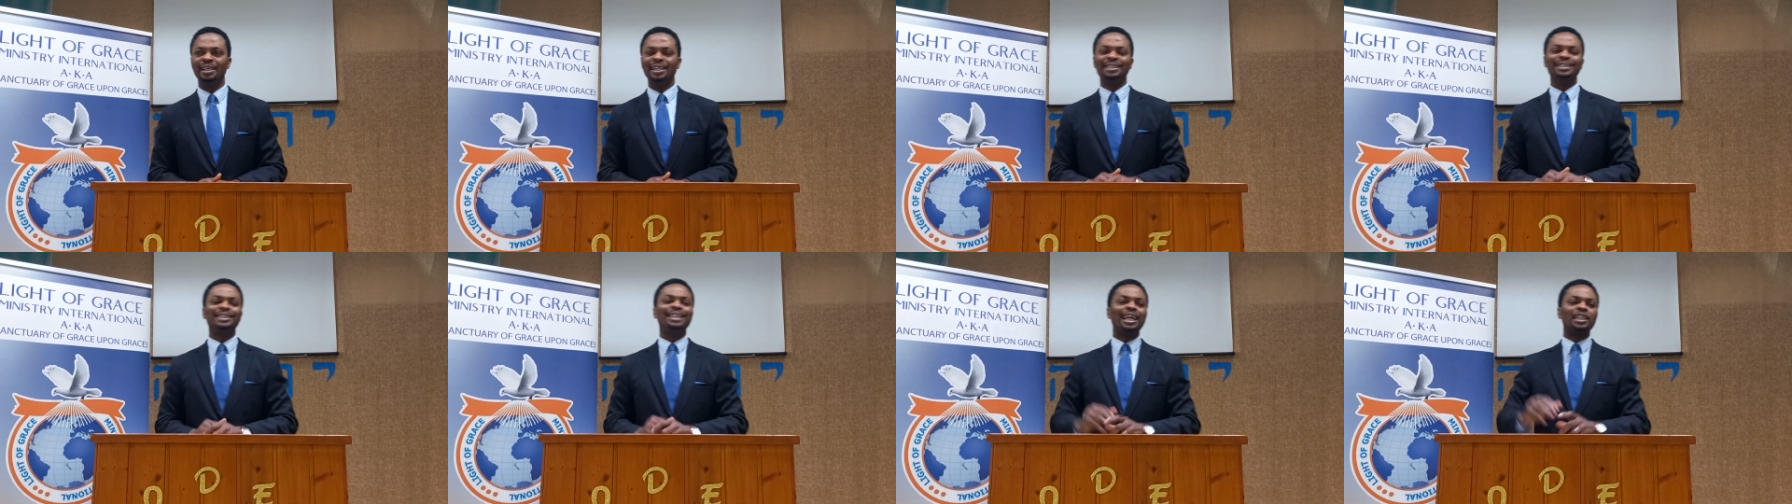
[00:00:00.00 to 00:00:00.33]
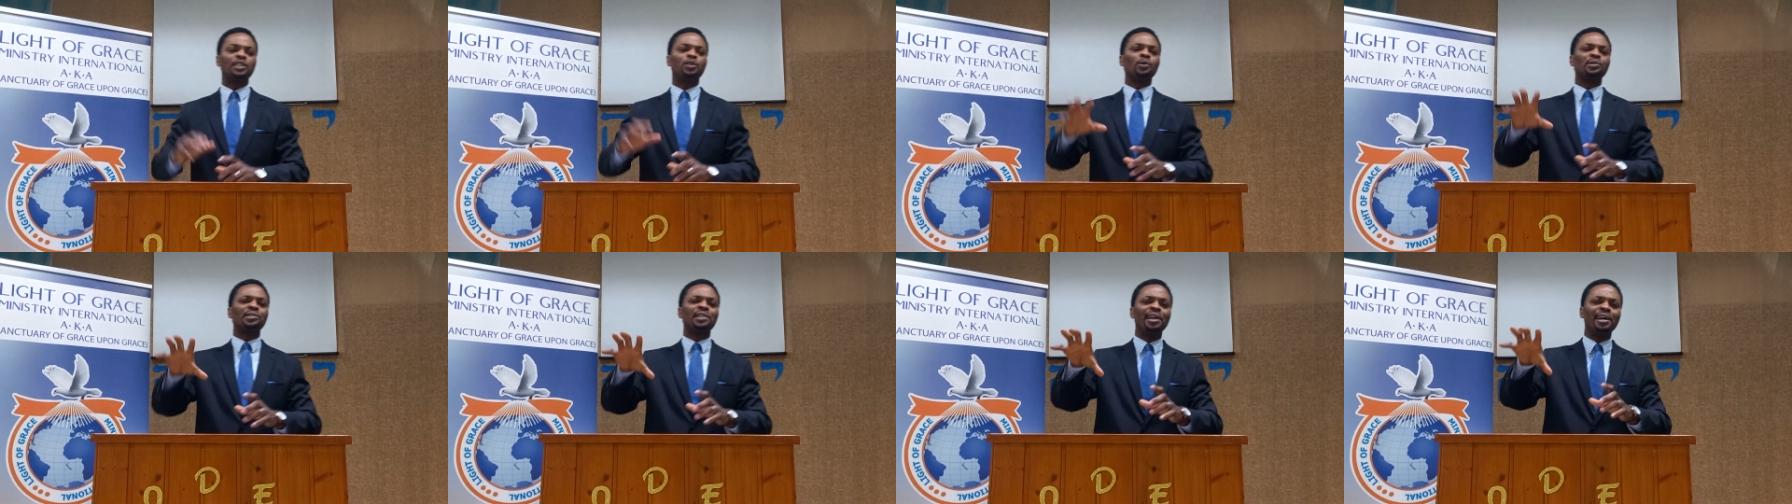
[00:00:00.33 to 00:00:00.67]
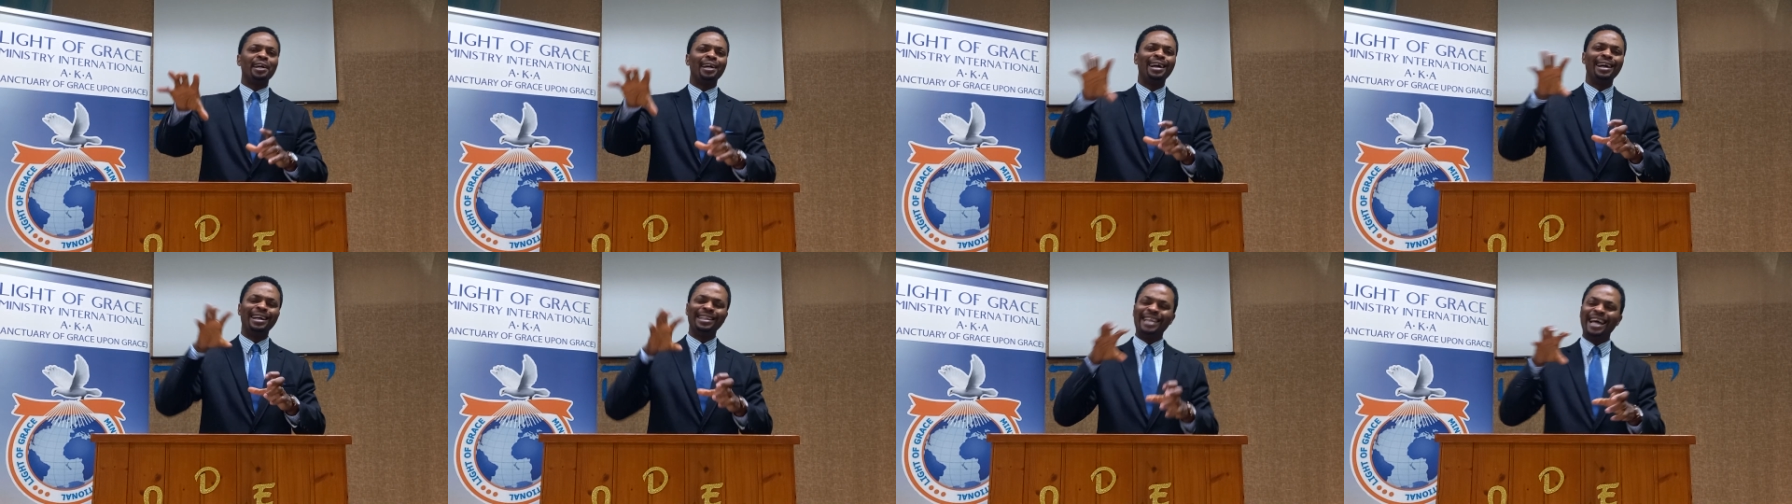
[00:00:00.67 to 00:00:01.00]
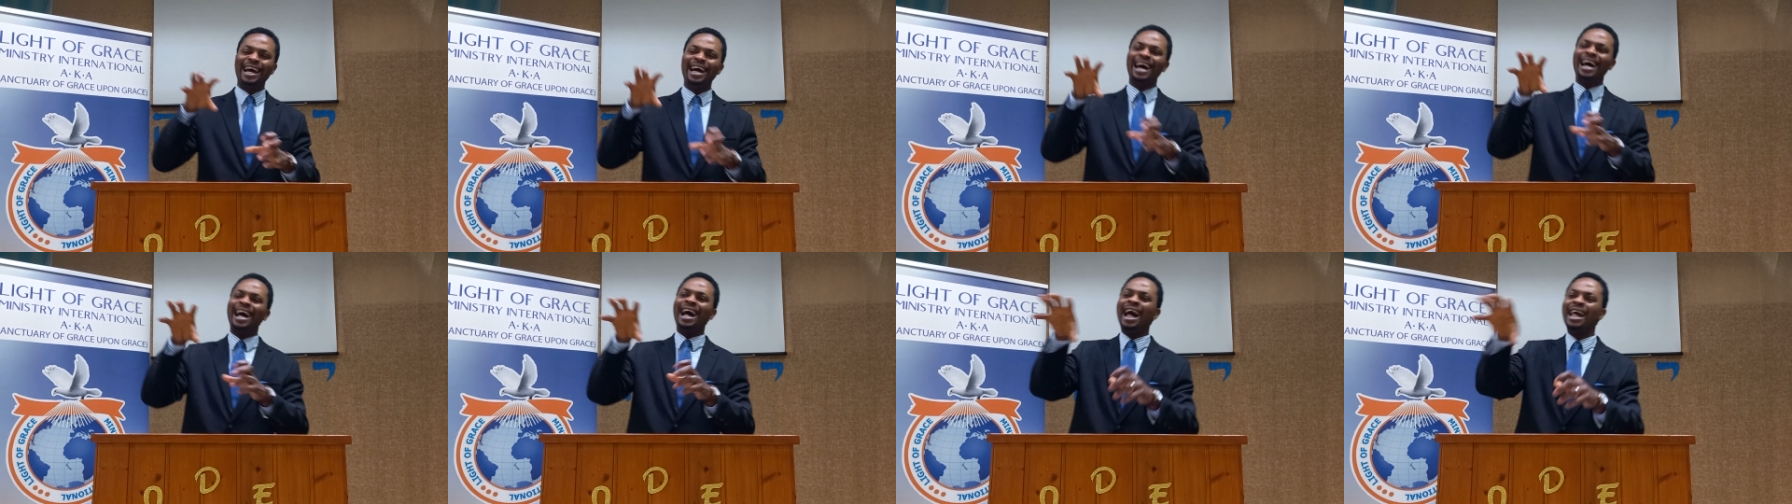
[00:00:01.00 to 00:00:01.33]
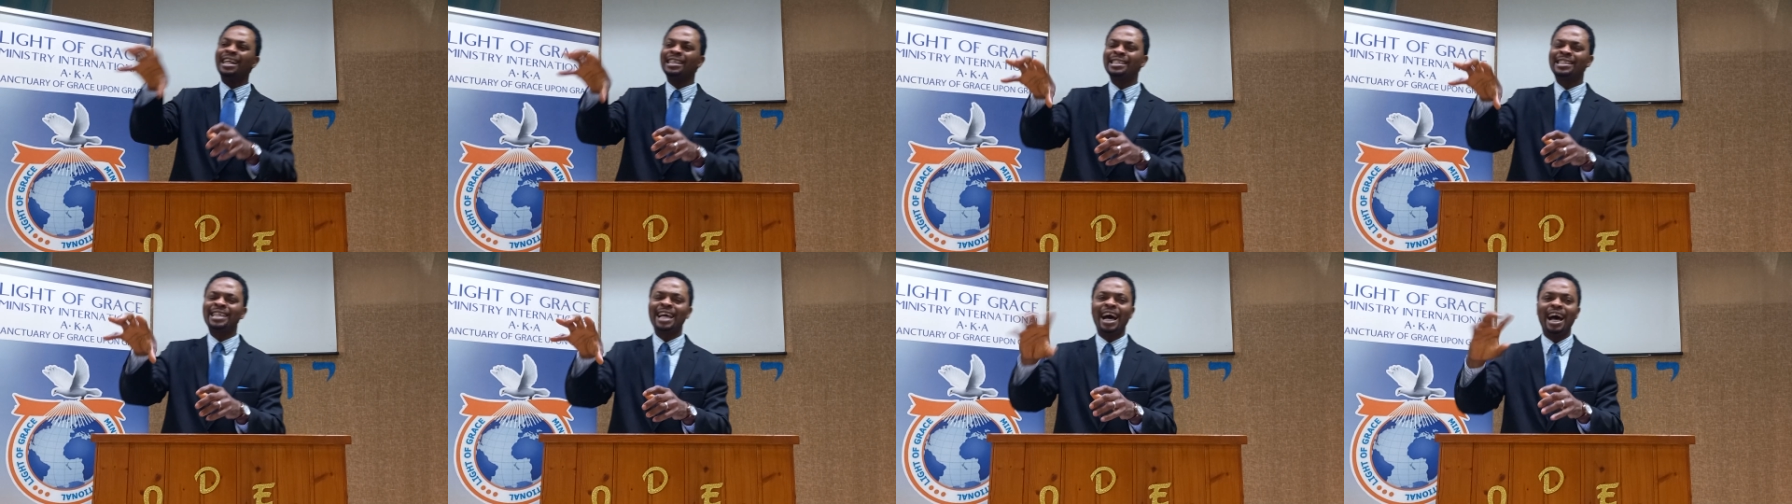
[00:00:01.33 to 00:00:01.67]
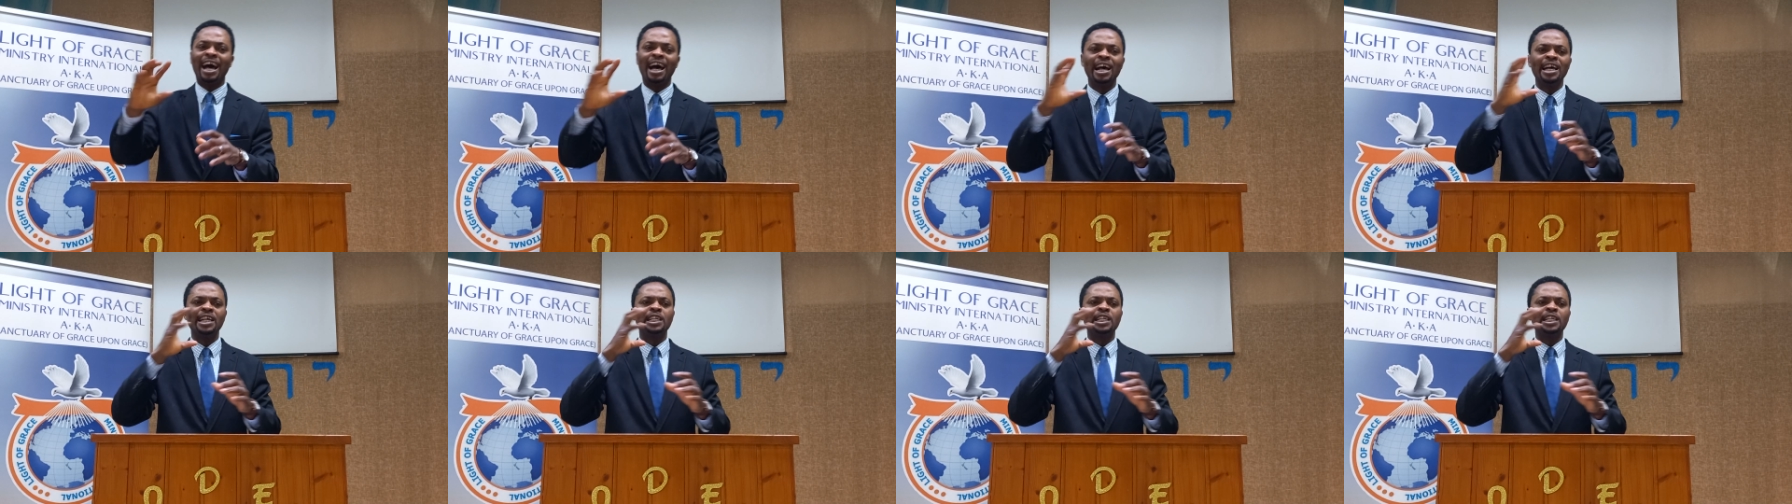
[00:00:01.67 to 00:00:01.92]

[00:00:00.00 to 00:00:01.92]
That's to say, the answer